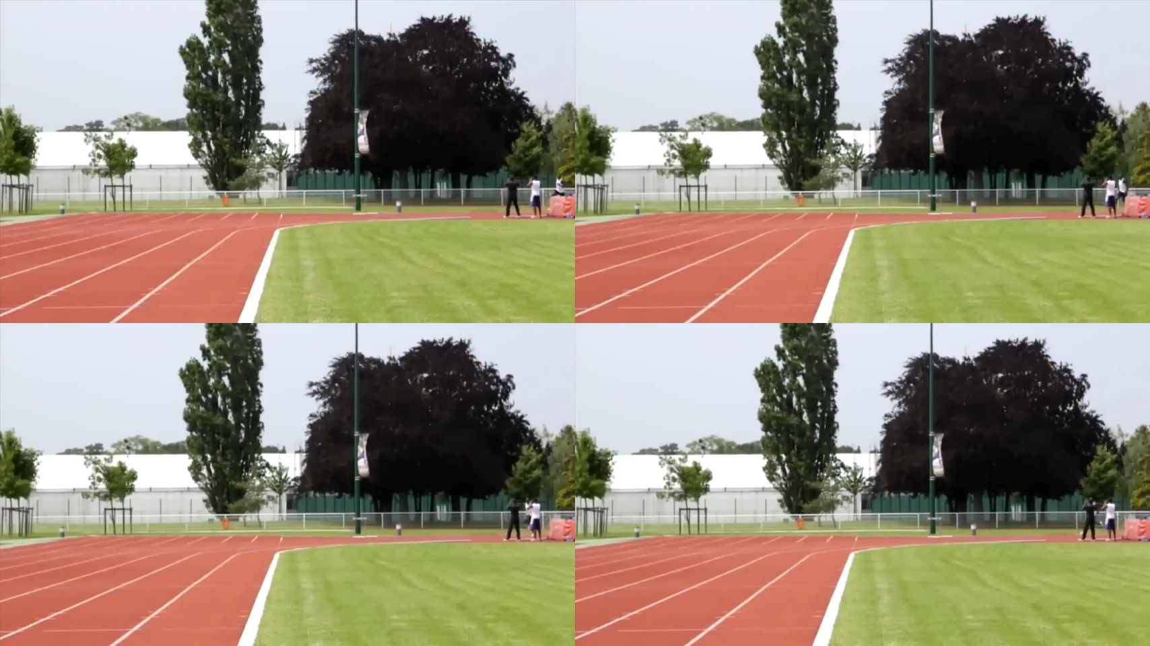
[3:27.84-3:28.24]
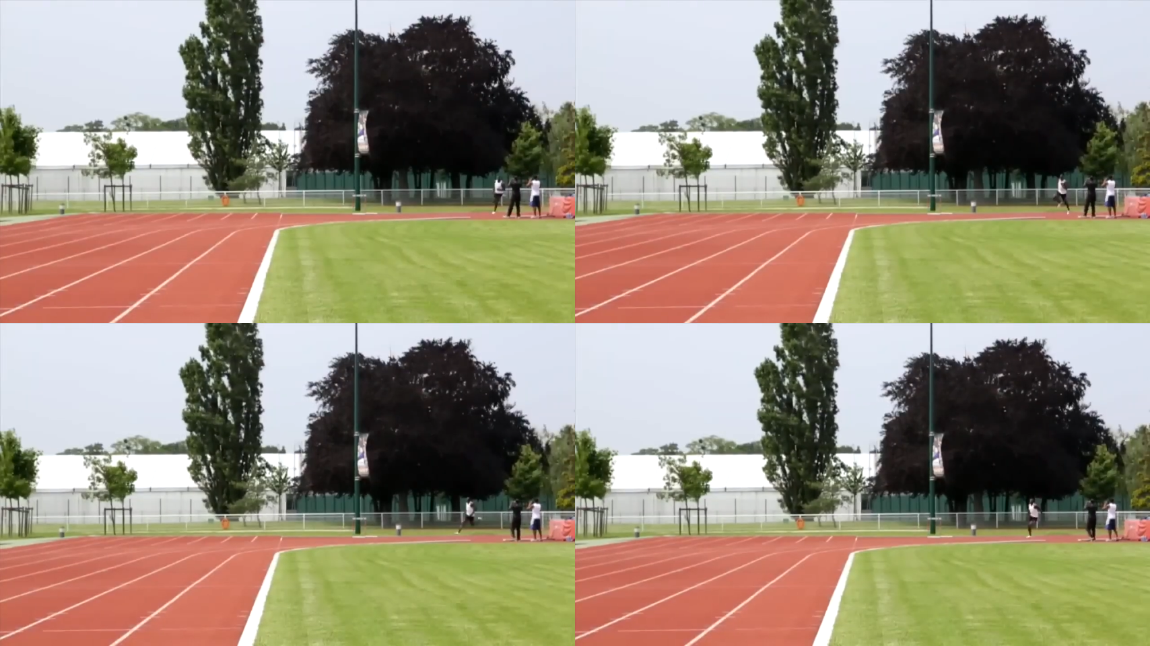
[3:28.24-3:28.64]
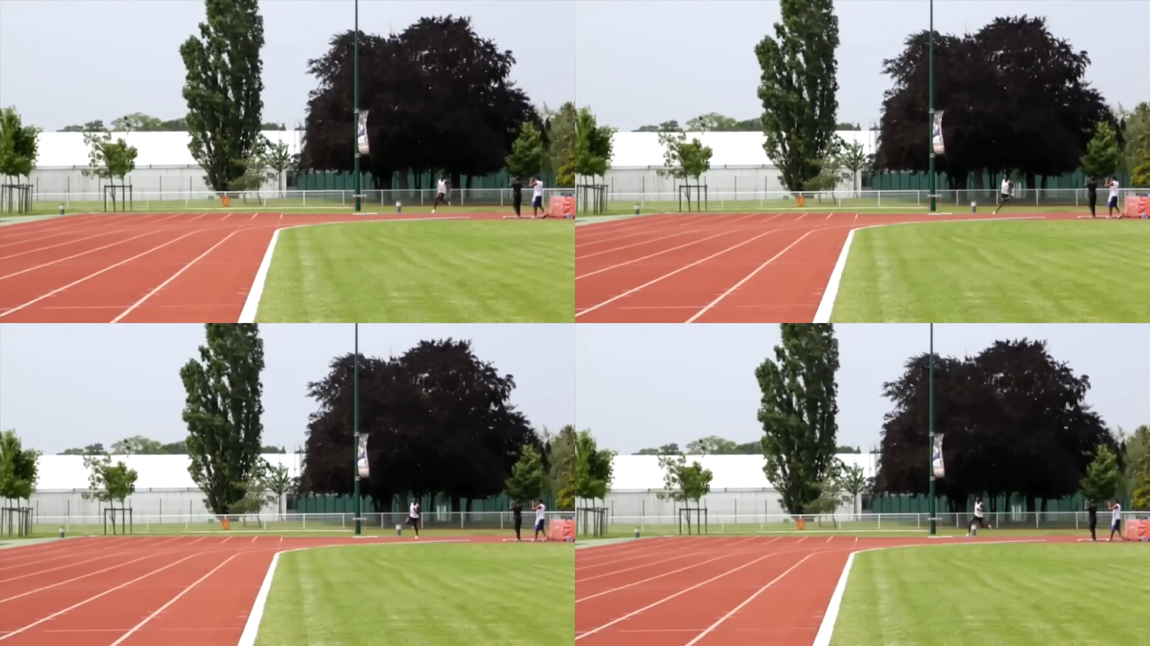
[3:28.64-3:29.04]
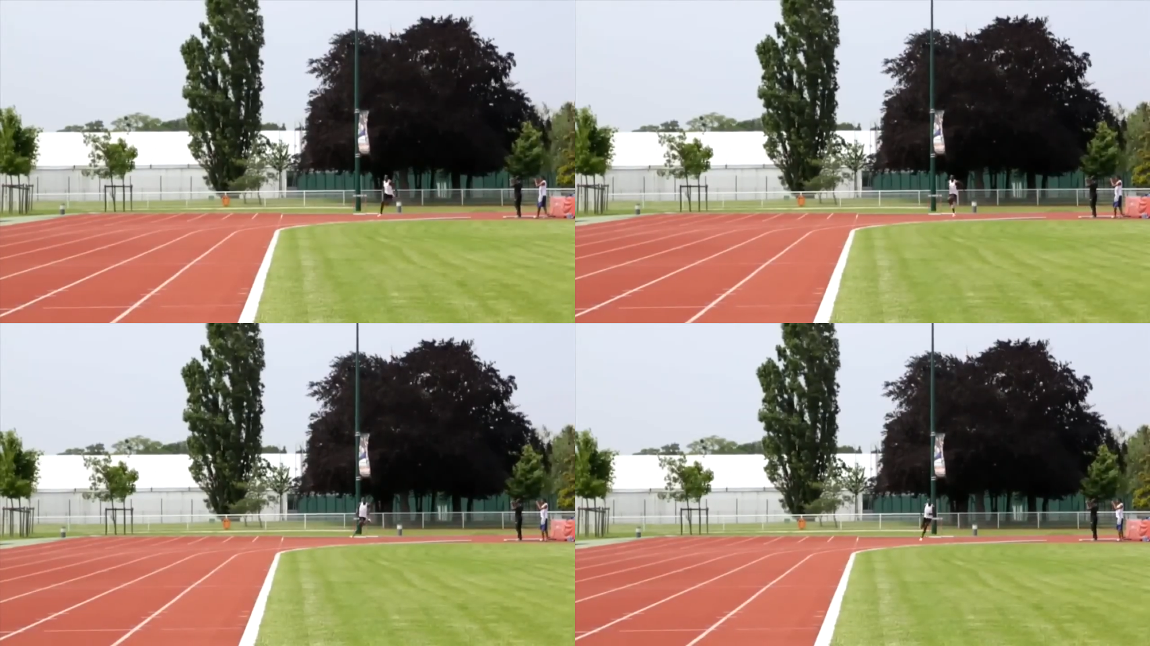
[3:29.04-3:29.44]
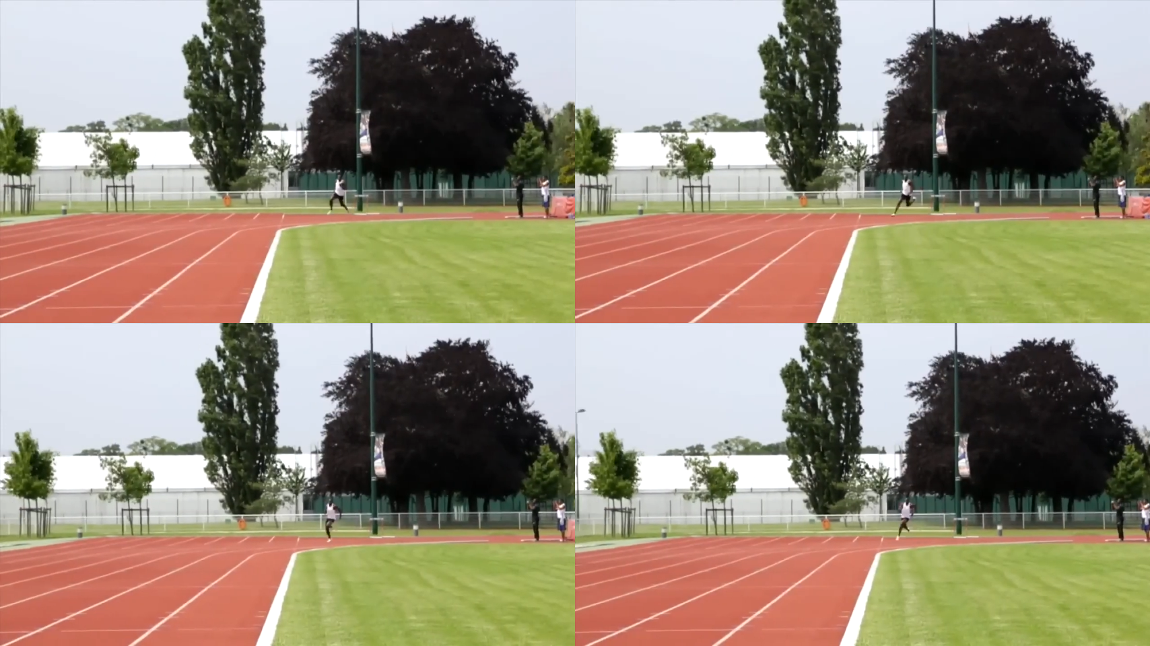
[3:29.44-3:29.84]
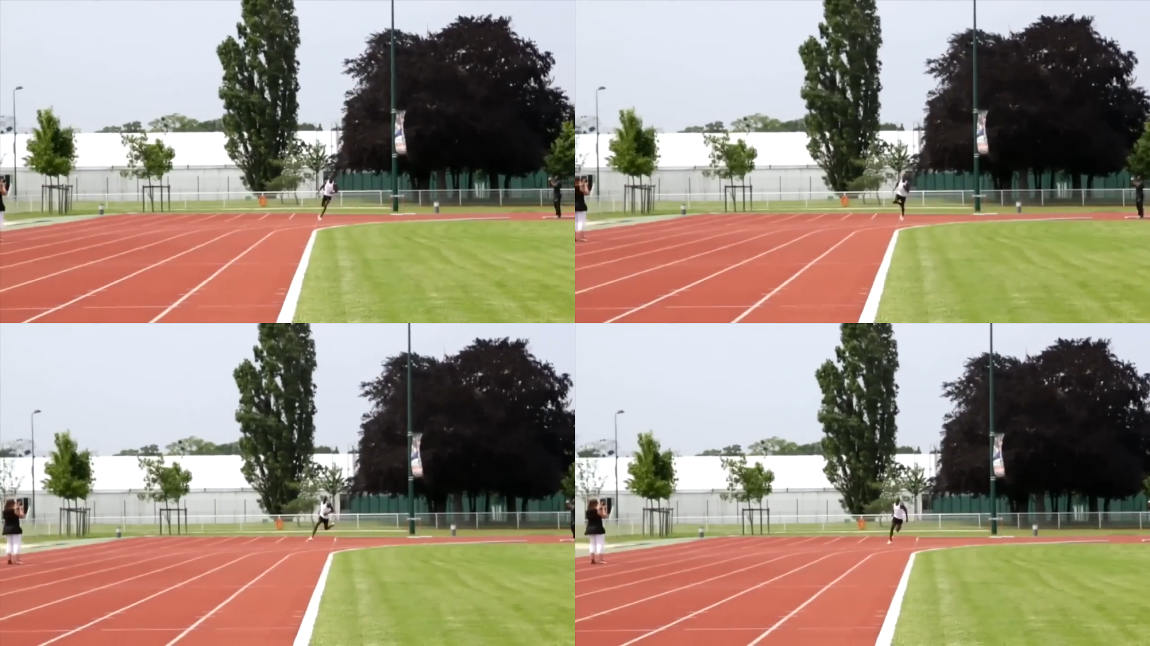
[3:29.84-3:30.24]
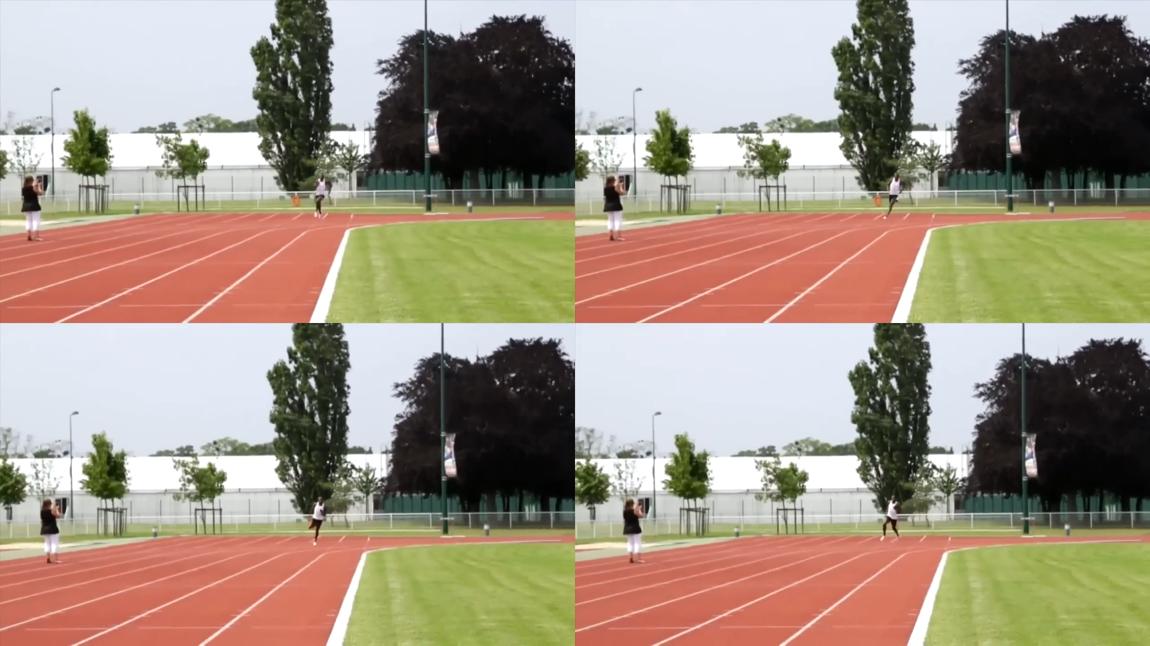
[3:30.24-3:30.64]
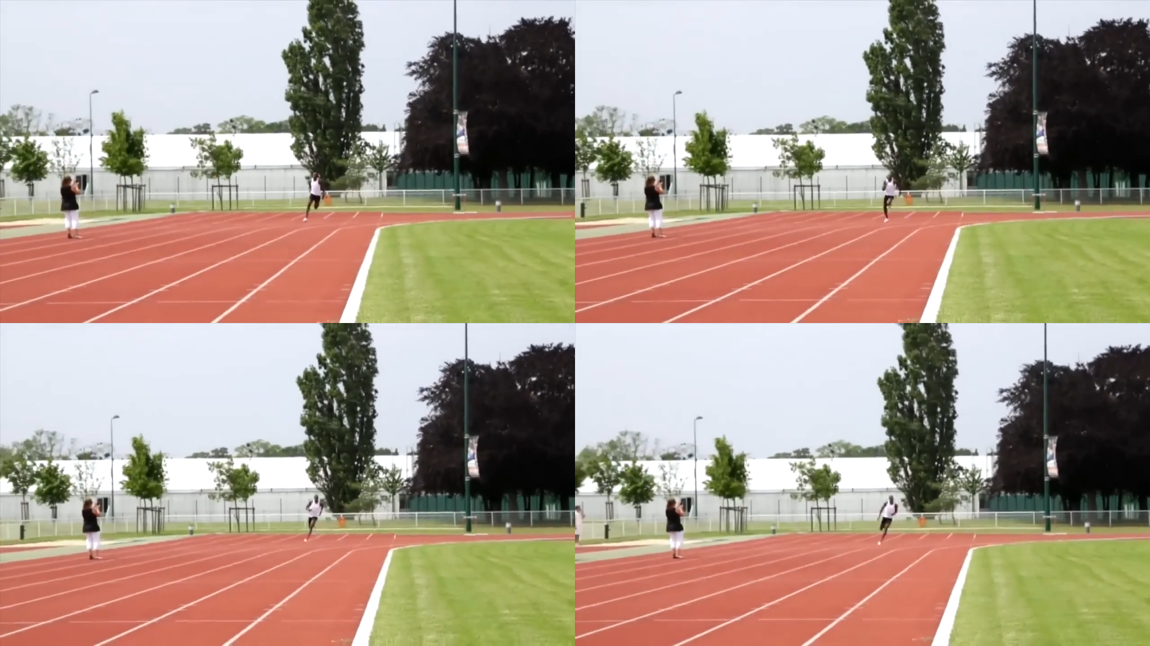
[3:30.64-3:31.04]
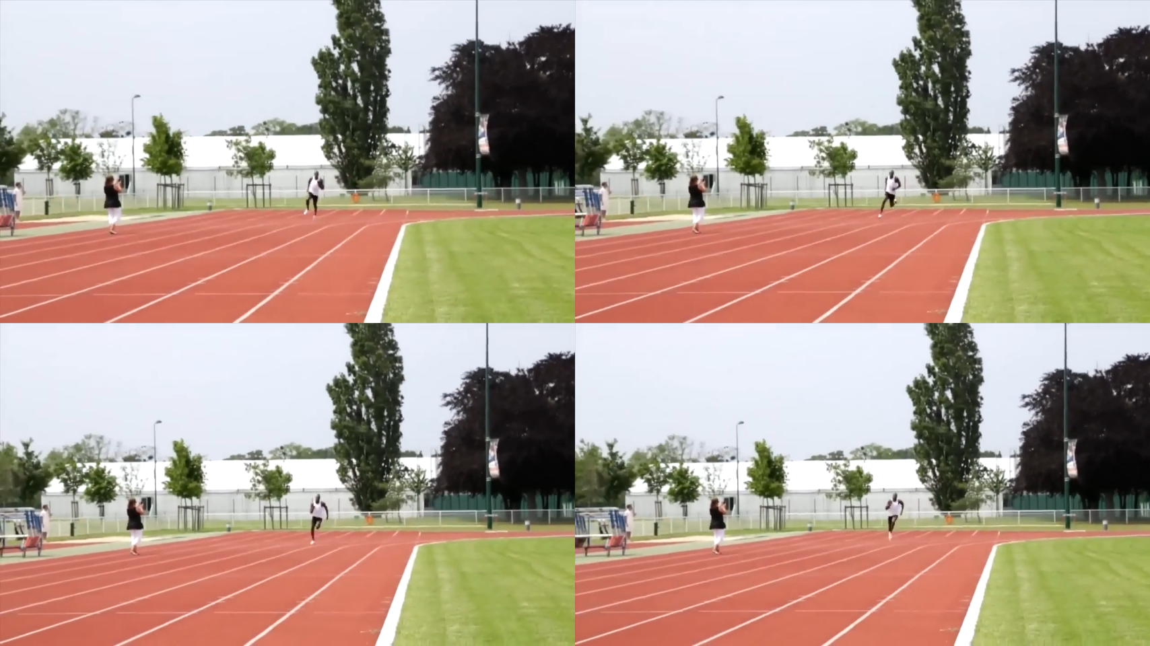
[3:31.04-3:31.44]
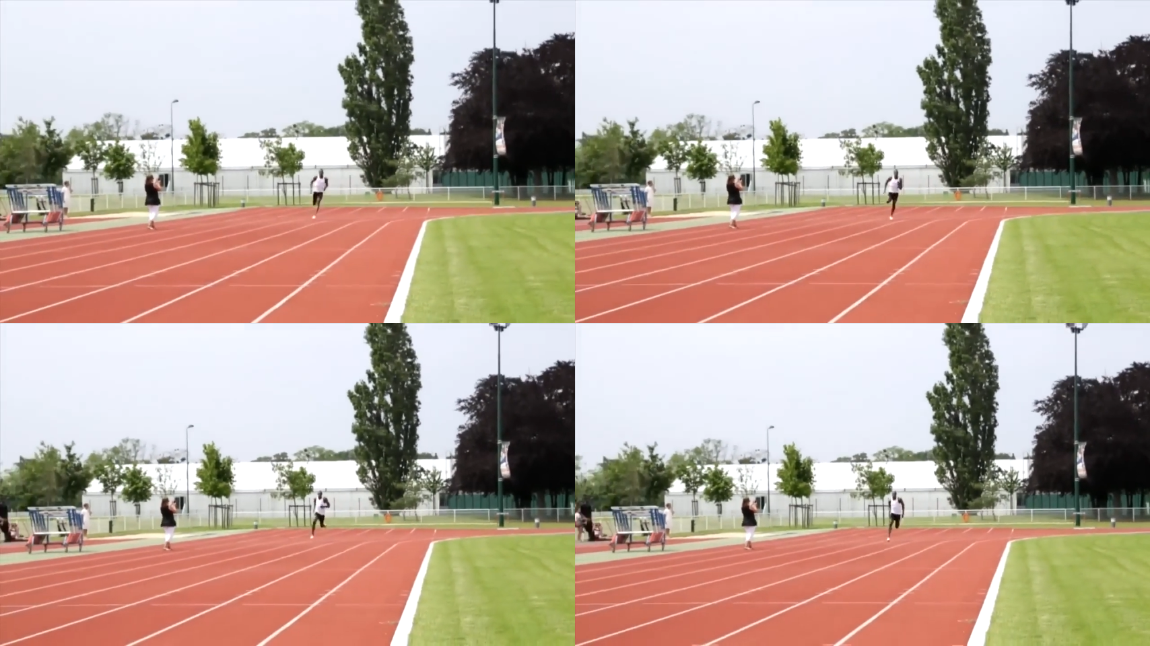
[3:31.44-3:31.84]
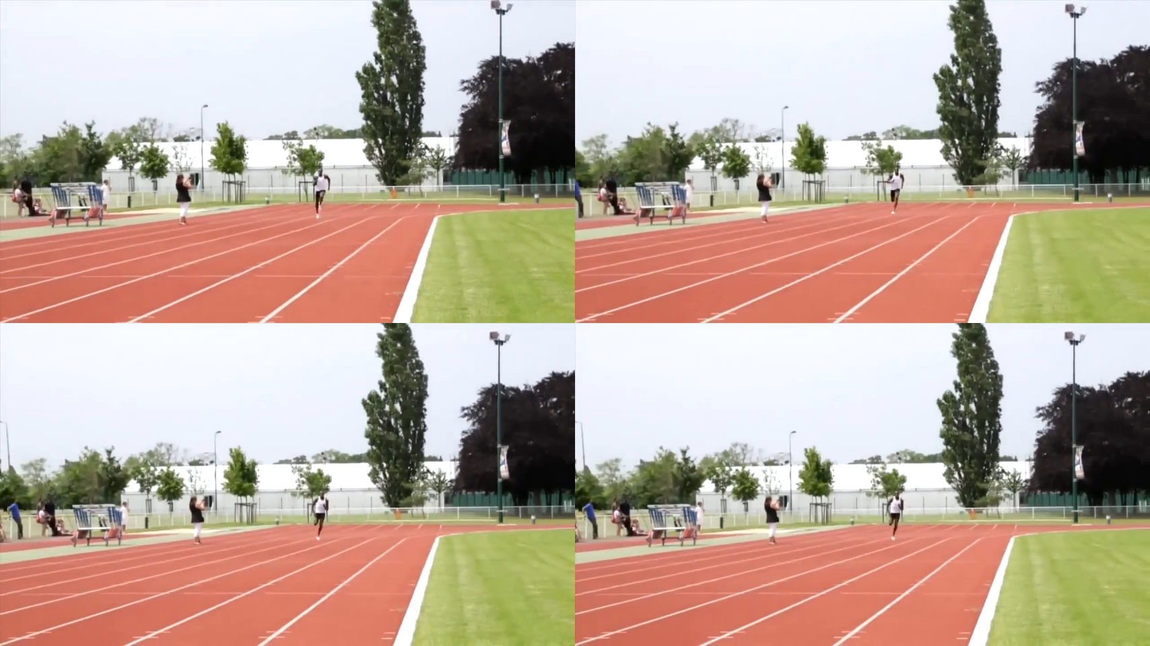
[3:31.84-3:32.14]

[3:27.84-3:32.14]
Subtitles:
No face is visible, so there are no lips to read.